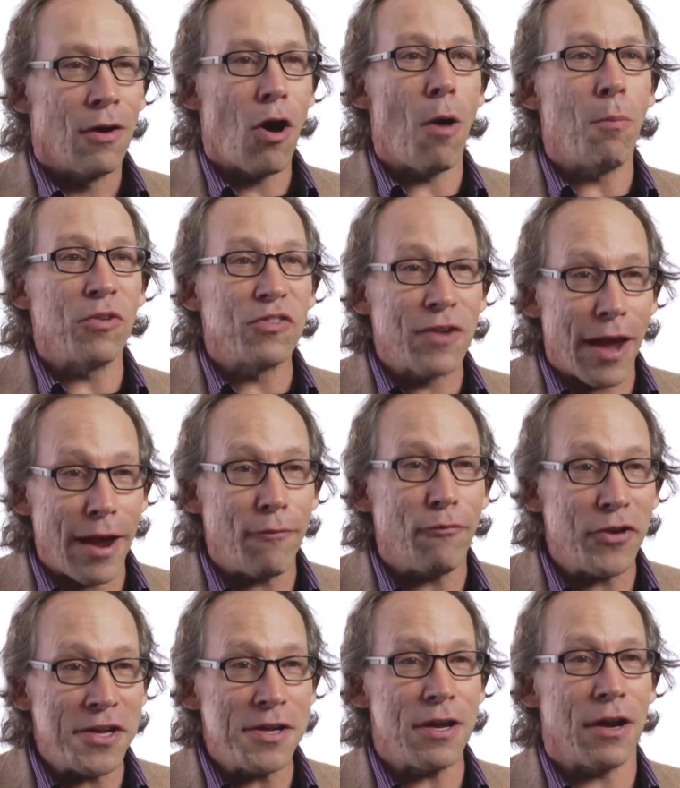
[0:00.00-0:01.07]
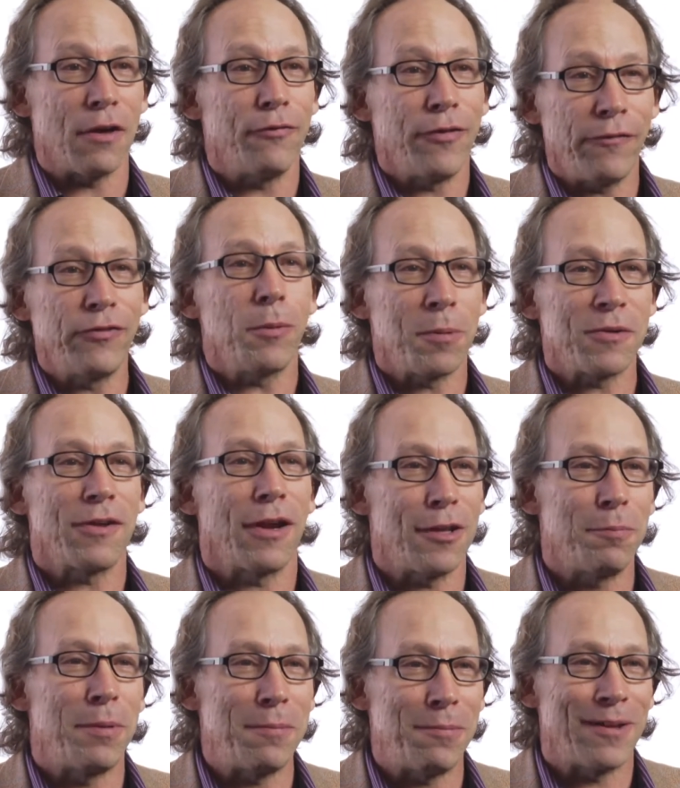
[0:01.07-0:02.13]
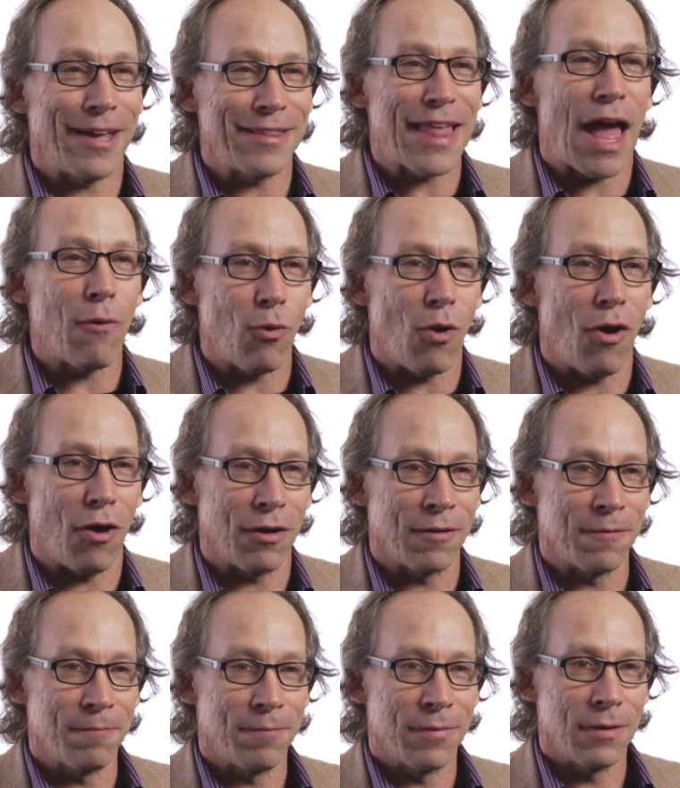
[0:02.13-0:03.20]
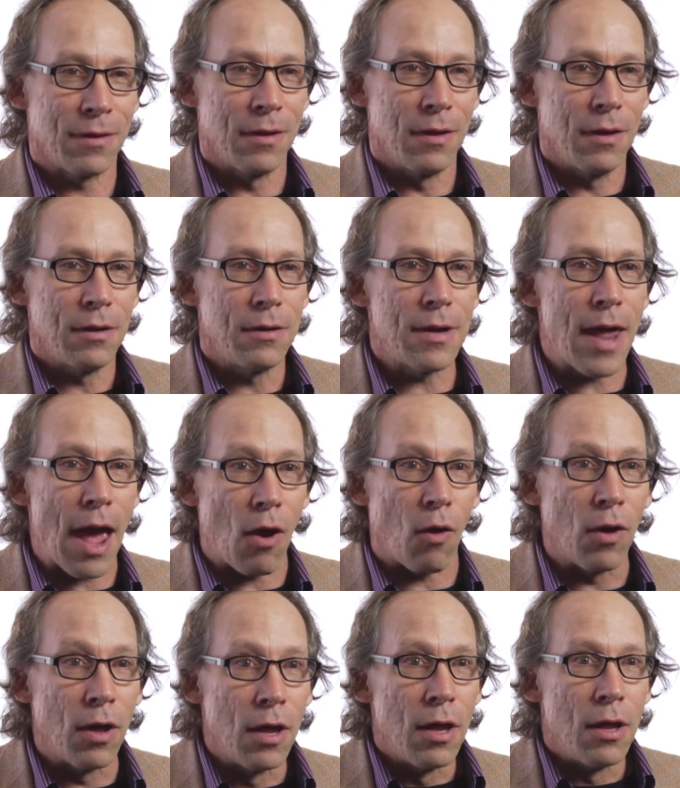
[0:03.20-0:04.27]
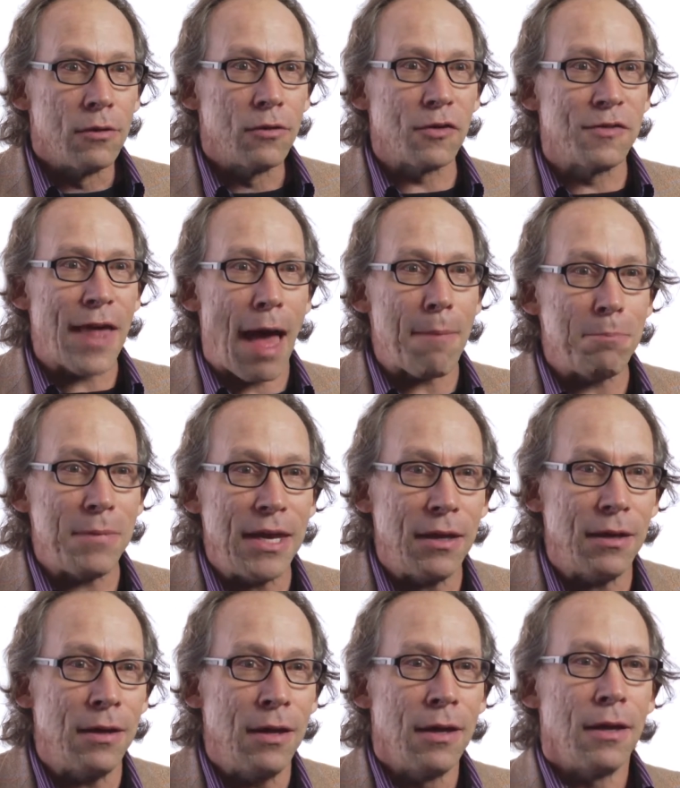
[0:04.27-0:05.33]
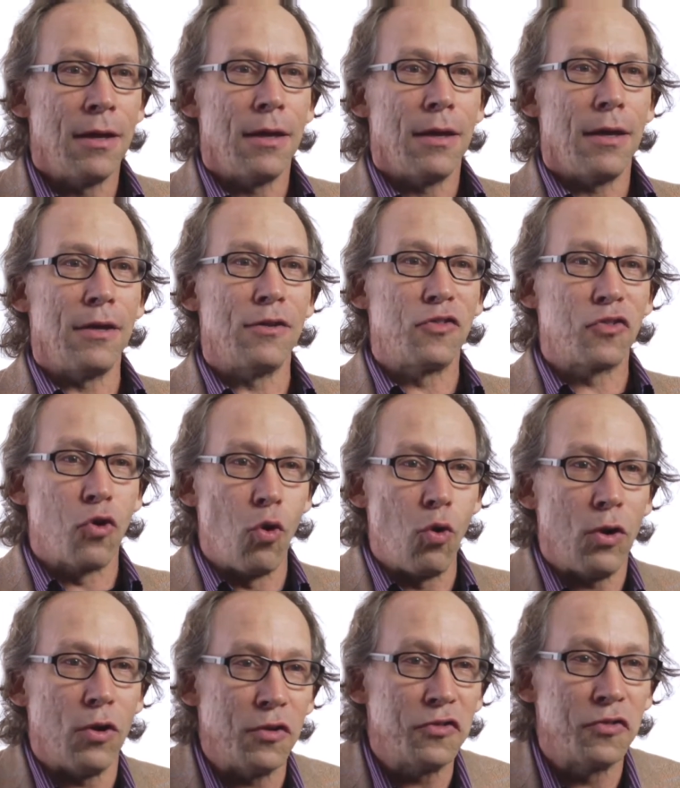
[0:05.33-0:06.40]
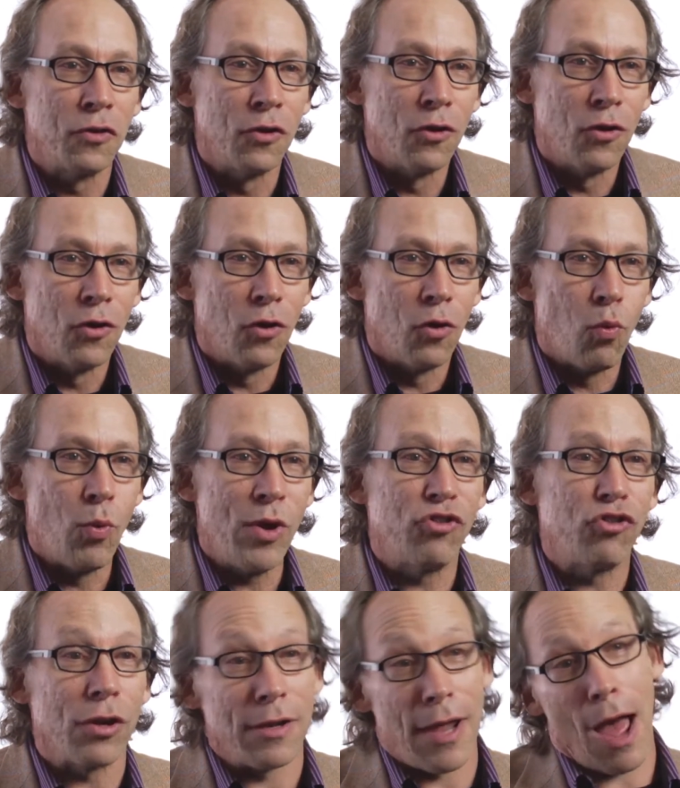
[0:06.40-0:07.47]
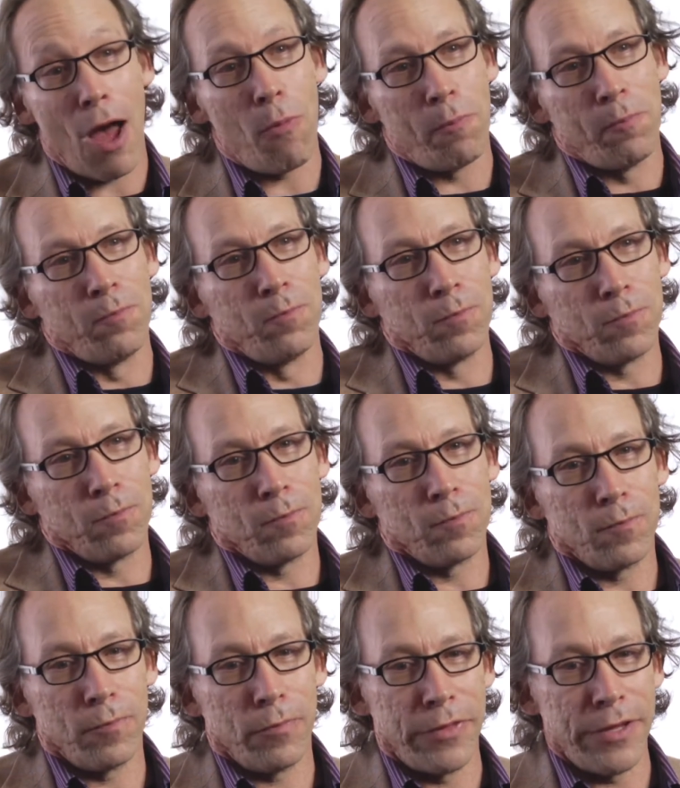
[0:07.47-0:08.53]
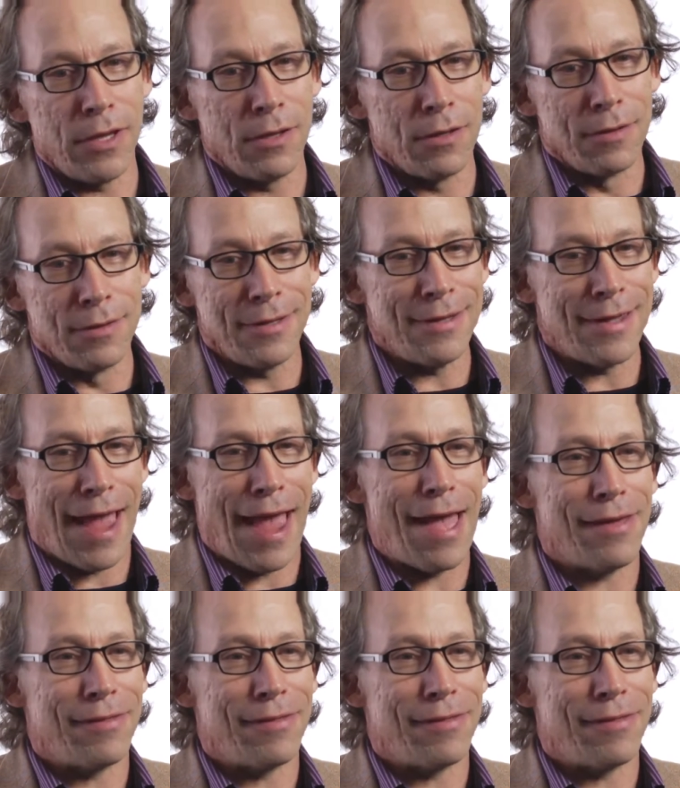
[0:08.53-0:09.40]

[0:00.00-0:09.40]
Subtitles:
Almost every year, 50% of the people get that wrong. Now, does that mean in schools we should allow the